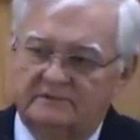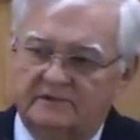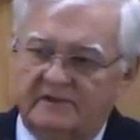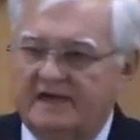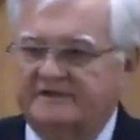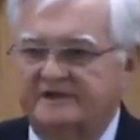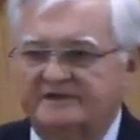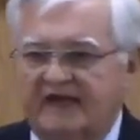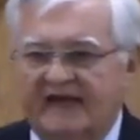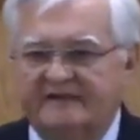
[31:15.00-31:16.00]
doesn't
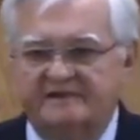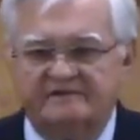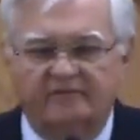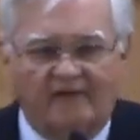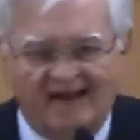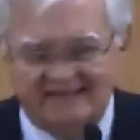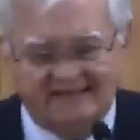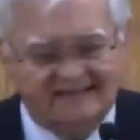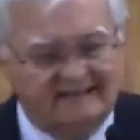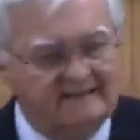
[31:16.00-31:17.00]
change its
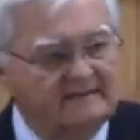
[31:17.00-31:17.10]
veracity.